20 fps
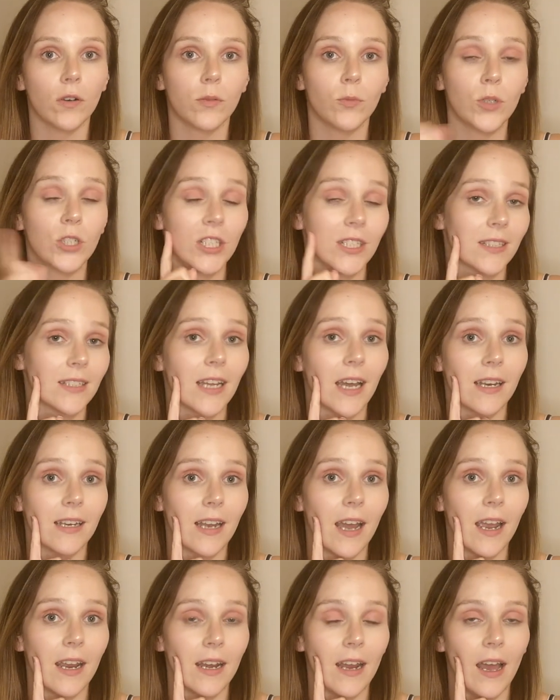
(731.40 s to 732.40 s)
which is
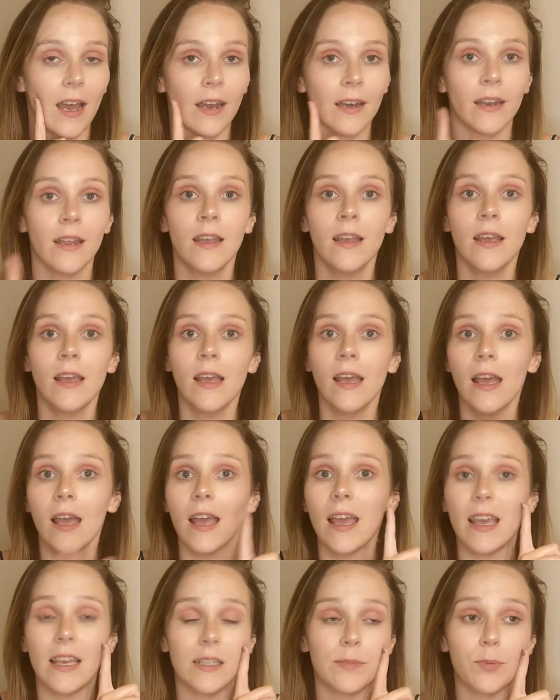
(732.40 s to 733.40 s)
$9.99,
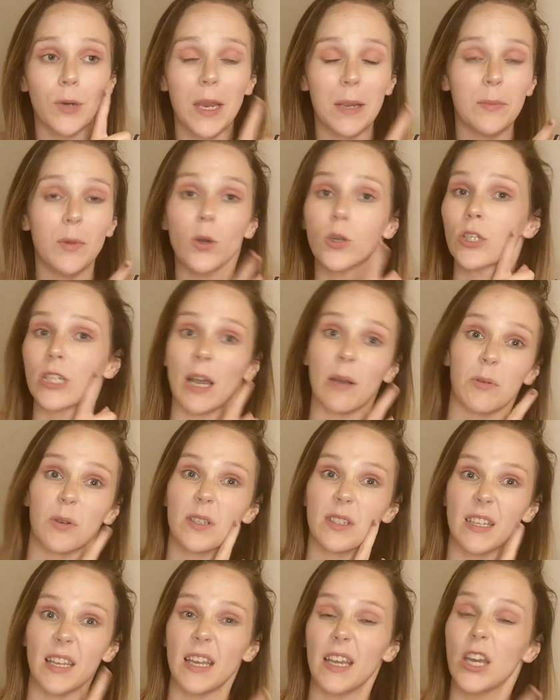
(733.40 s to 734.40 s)
is pretty much, I would
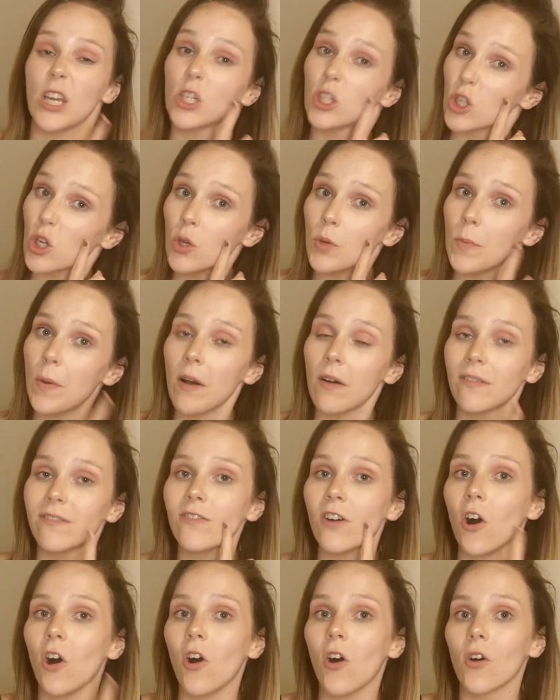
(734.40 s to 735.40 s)
say, a dupe
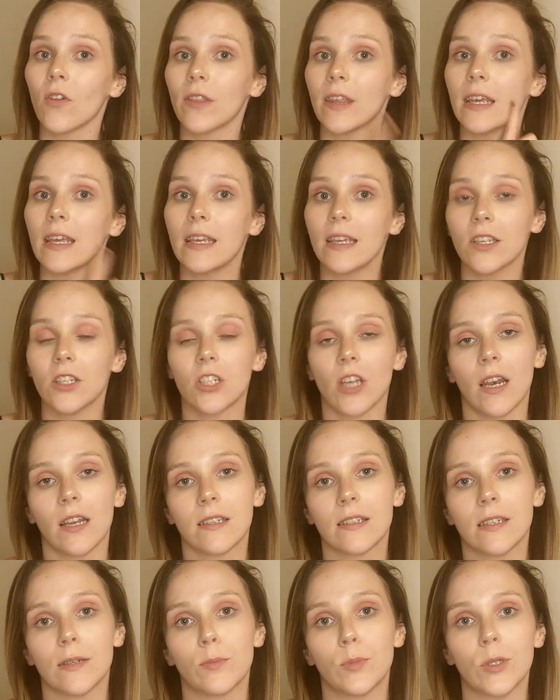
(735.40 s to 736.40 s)
for the Charlotte
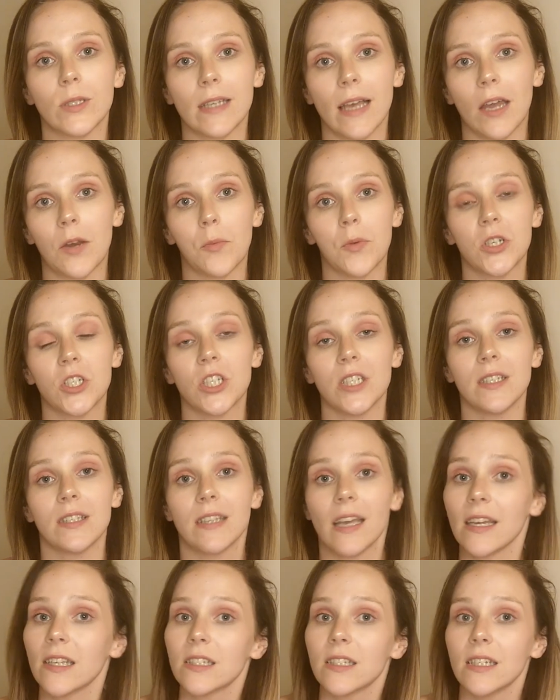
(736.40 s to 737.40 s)
Tilbury side, which is
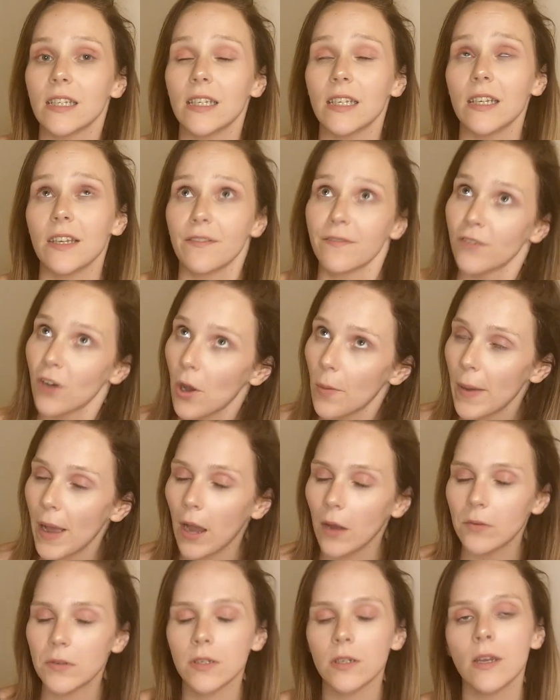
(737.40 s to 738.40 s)

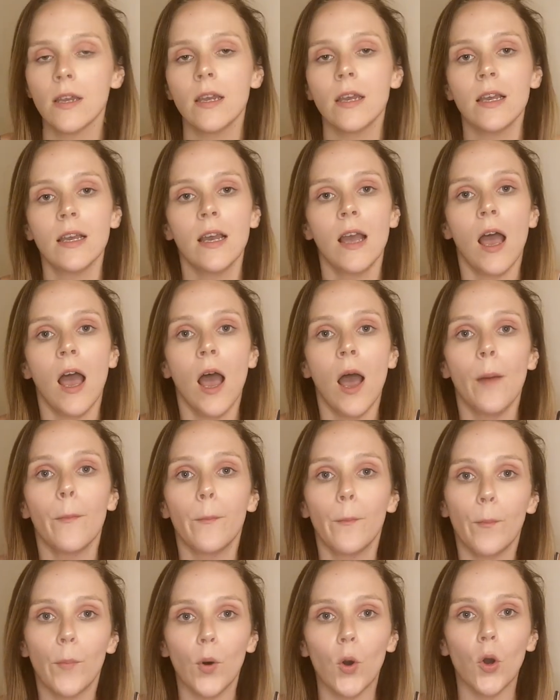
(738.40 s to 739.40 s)
£34.
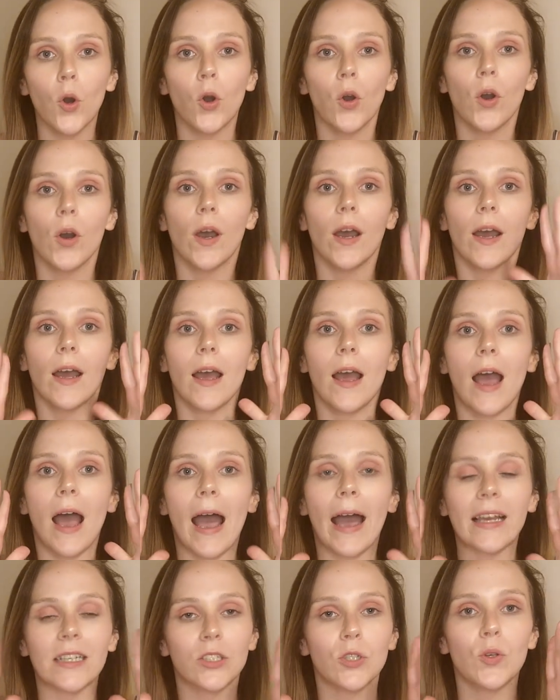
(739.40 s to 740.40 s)
But
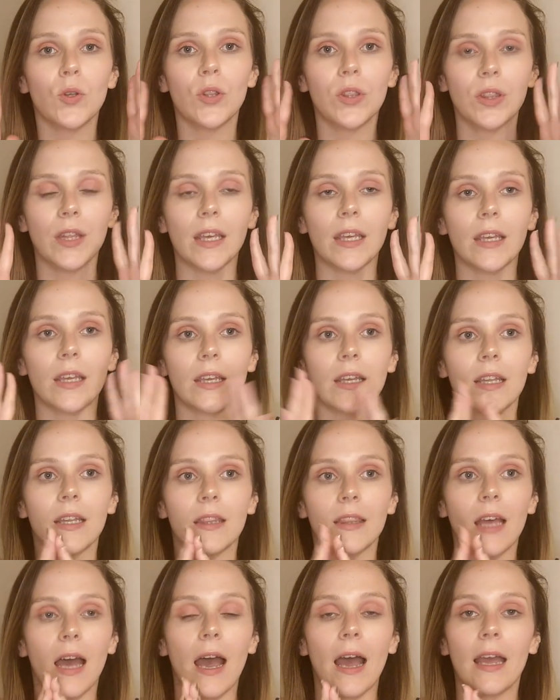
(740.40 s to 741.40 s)
I do think
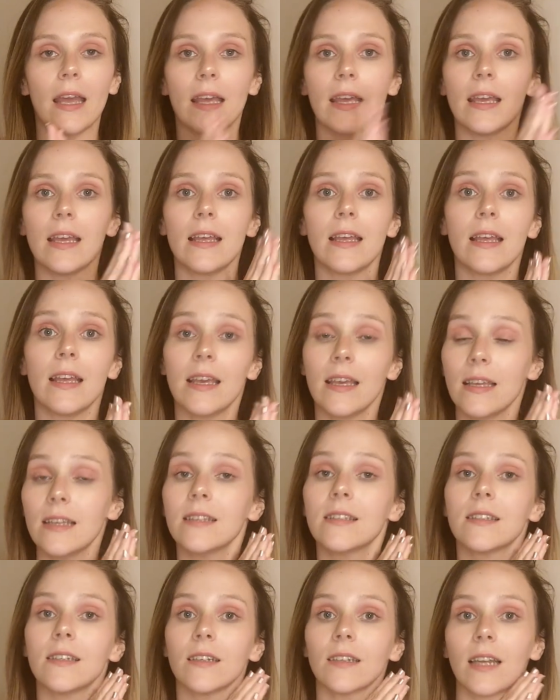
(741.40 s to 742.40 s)
that it
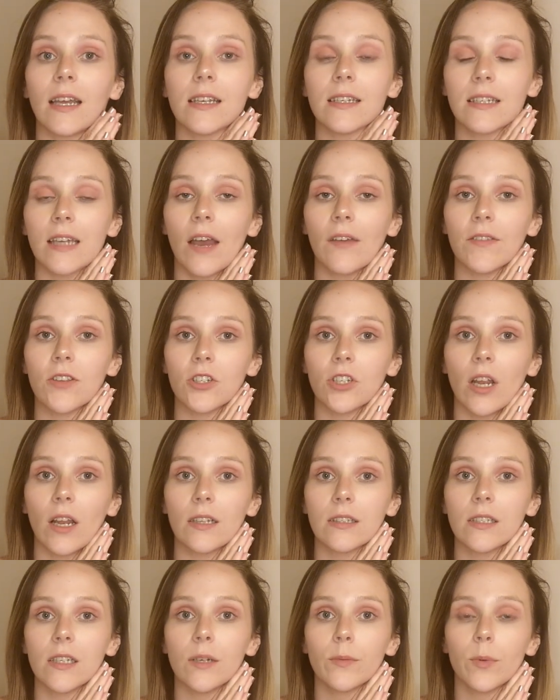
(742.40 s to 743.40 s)
is still nice to have the
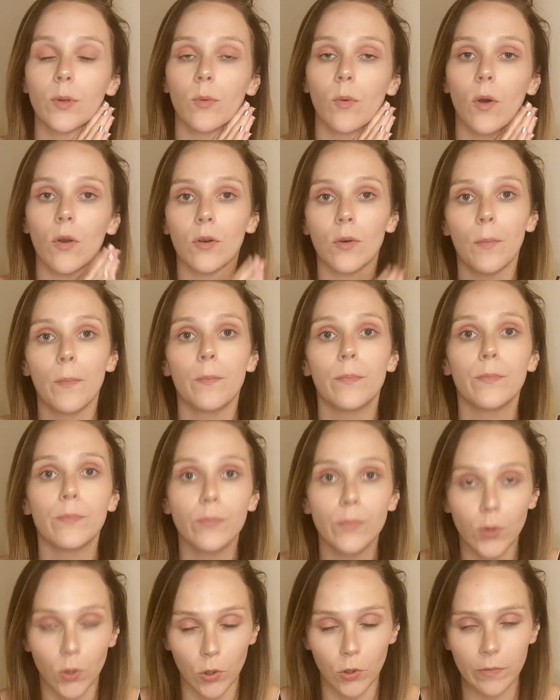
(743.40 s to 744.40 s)
Charlotte Tilbury one,
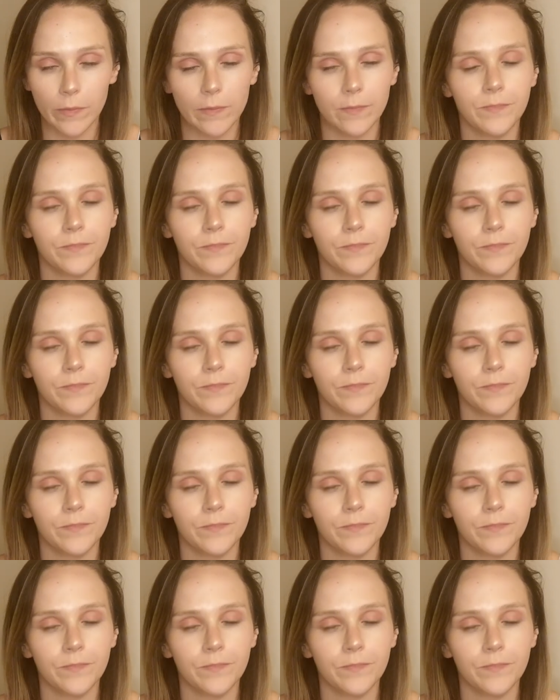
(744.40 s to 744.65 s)
but